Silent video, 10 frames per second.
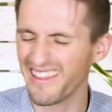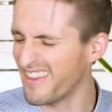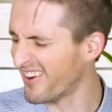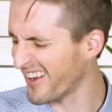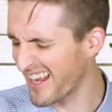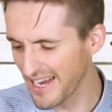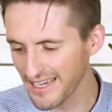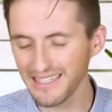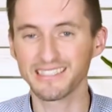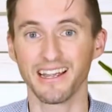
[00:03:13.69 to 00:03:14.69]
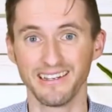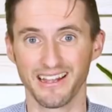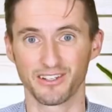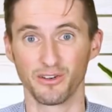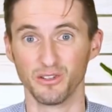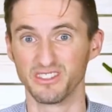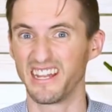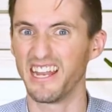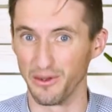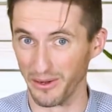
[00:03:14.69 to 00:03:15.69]
than they are to any side neck turtles
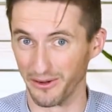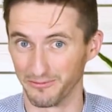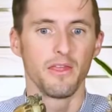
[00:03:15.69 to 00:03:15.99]
anywhere.